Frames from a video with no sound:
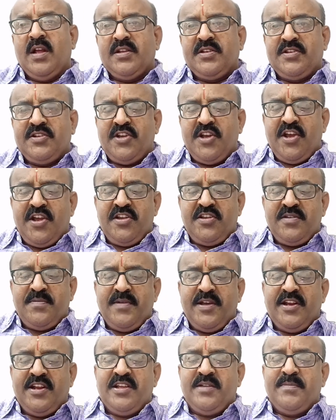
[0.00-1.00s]
Change
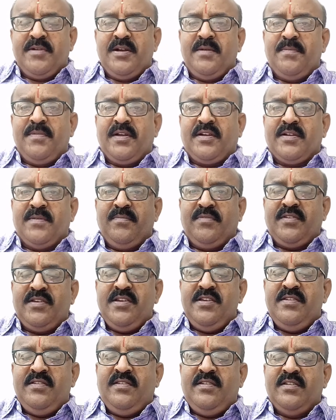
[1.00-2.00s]
management becomes
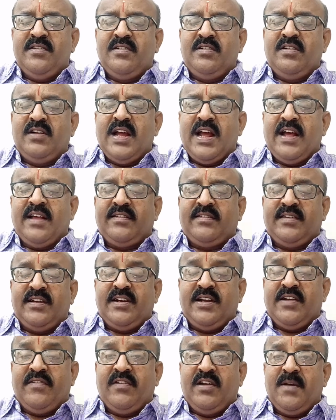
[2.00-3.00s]
easier as they
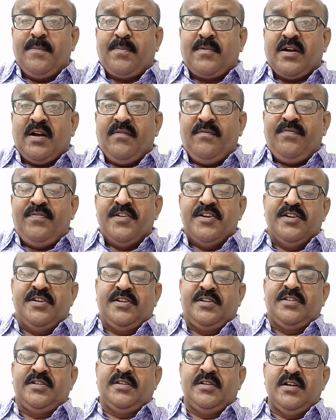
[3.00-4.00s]
develop
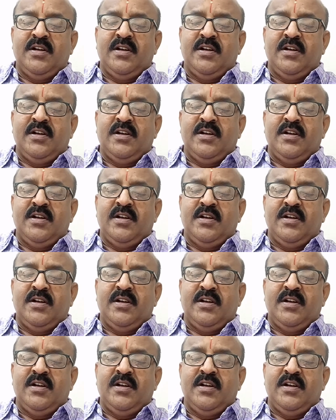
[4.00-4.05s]
comfort